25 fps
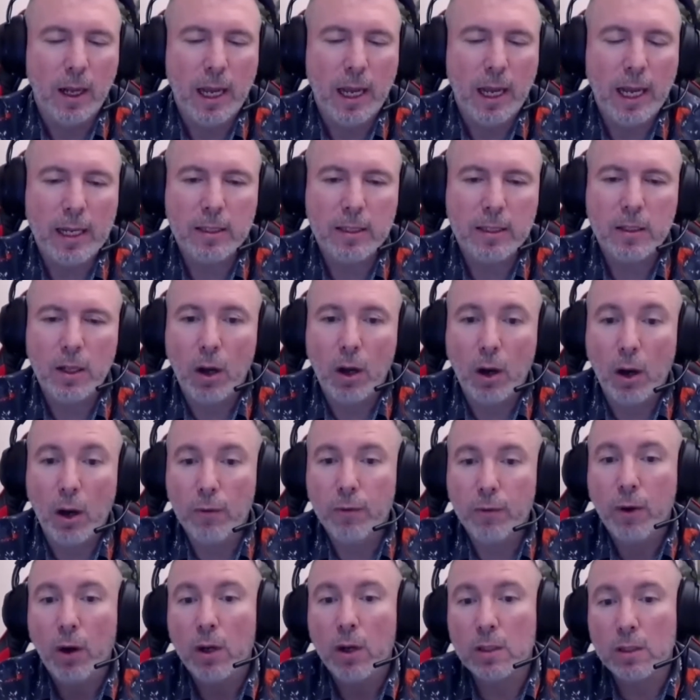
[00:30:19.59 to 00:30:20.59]
And of
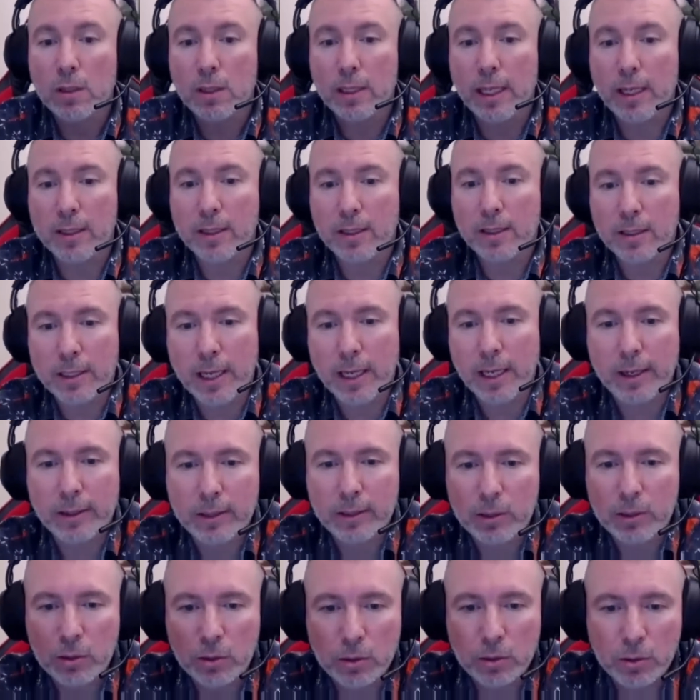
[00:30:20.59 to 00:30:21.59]
course,
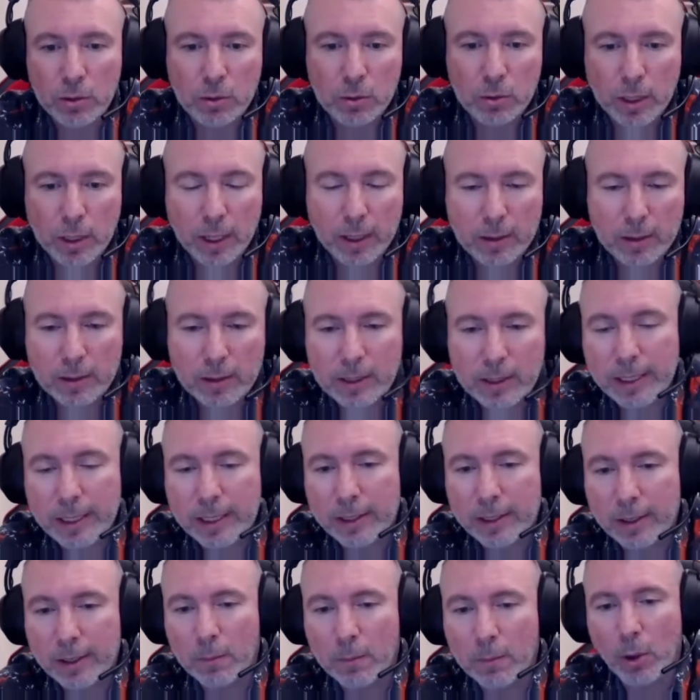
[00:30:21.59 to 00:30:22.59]
you can
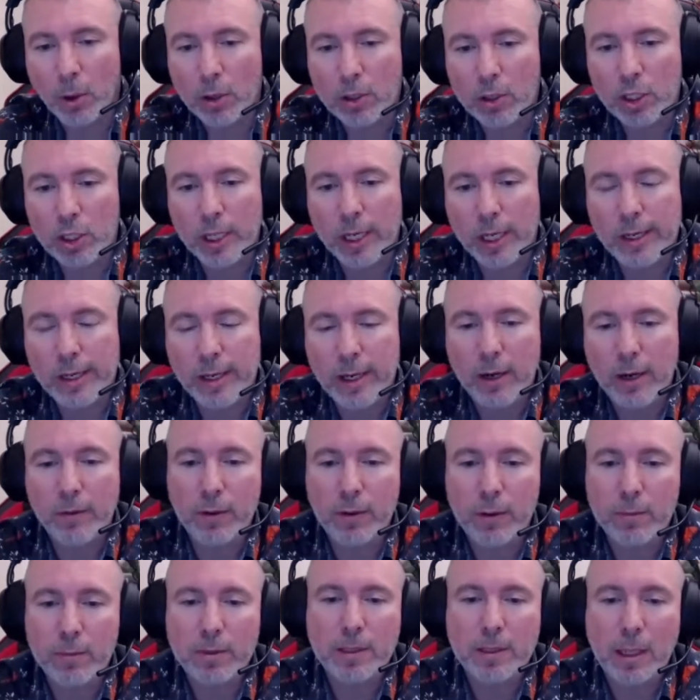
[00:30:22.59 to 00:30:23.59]
taking a blockchain there
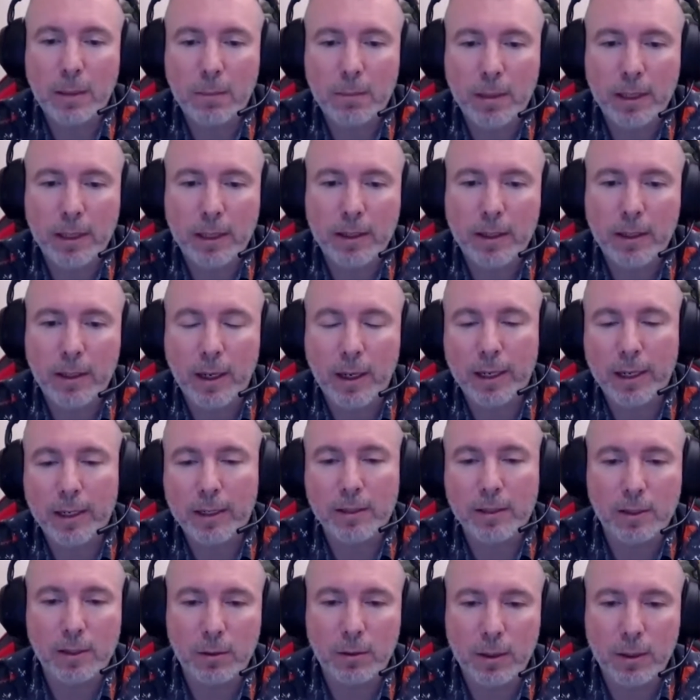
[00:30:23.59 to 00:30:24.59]
from somebody like a
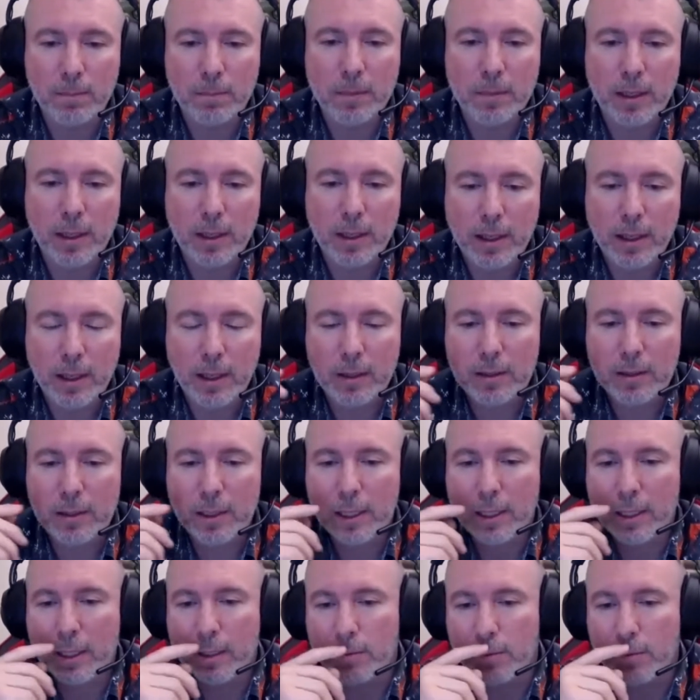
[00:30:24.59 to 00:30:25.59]
script and there,
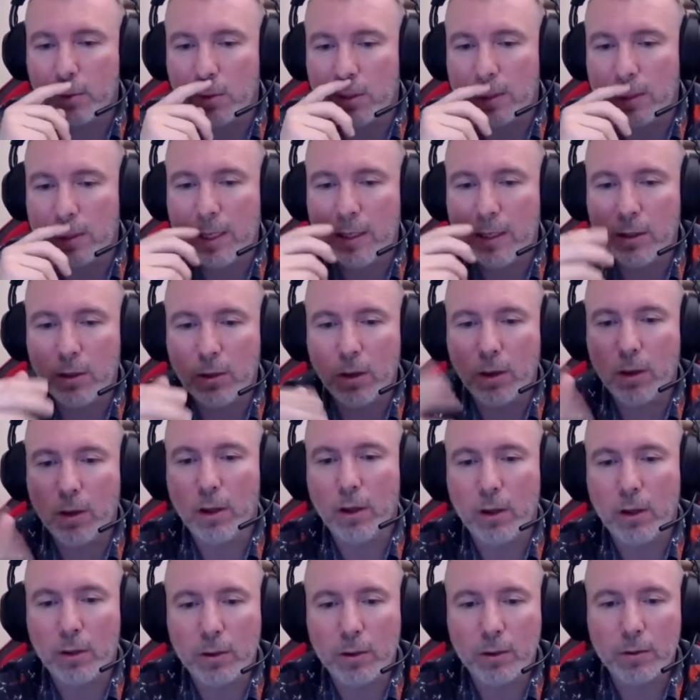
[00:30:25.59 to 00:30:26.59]
take it for $10
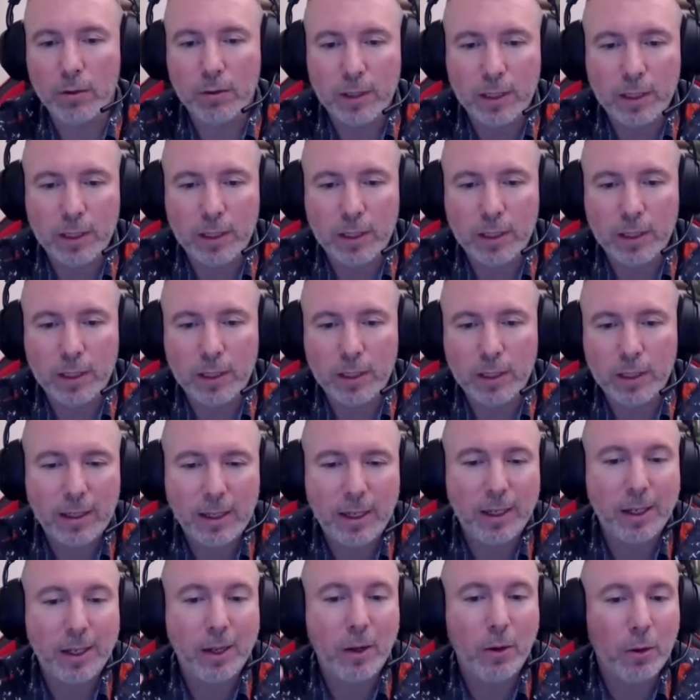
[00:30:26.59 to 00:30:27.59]
out of the internet
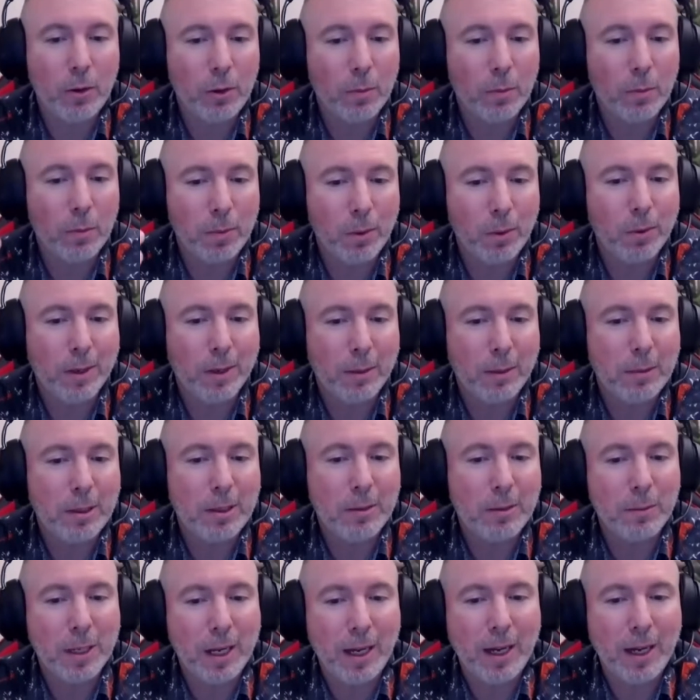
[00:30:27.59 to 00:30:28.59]
and there, or you program it
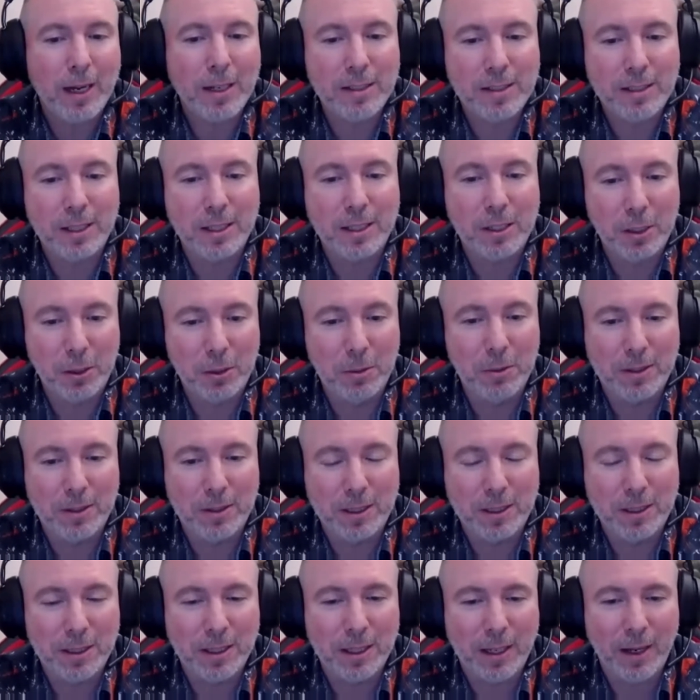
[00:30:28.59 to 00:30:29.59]
with a high
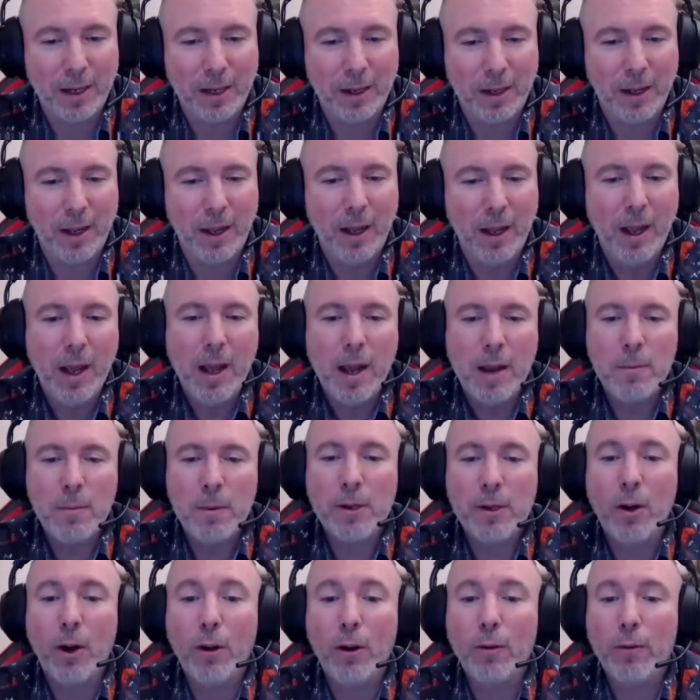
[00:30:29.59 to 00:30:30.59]
security then there,
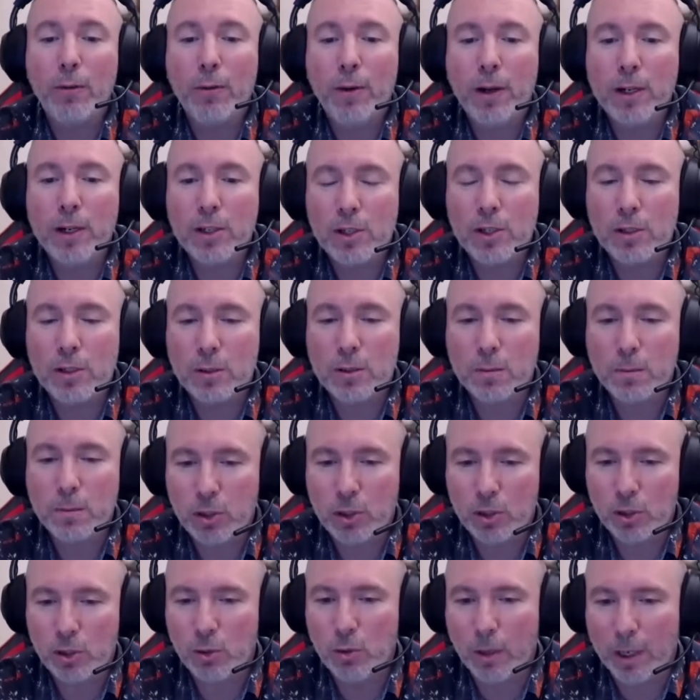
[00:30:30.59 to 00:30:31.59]
with all functions
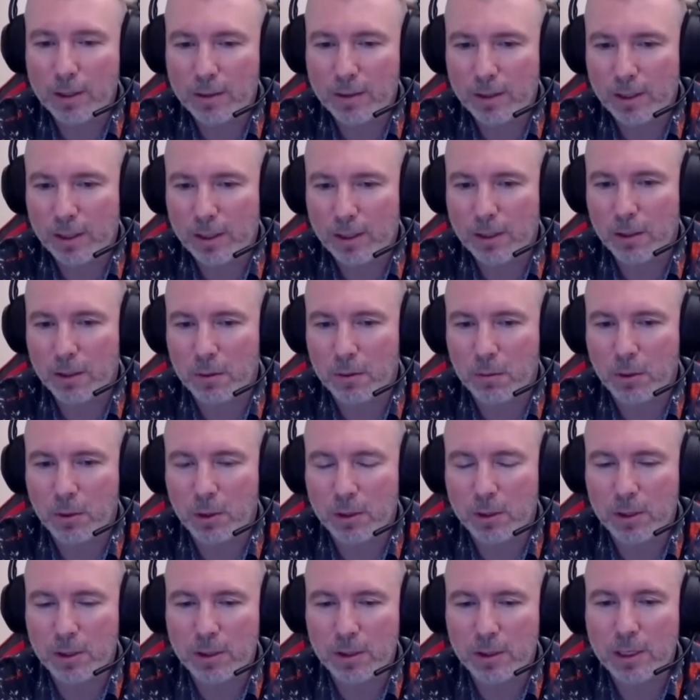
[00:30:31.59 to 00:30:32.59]
which you are thinking
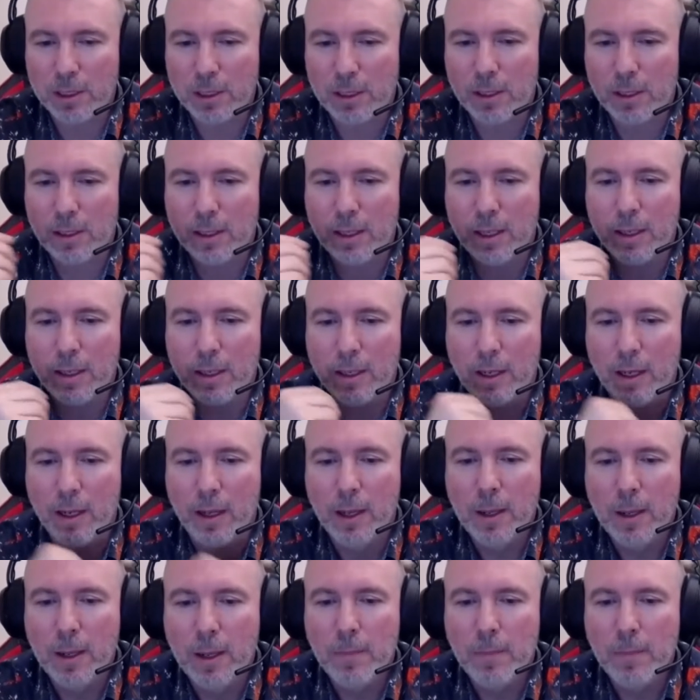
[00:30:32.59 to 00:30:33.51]
what it's needed then there.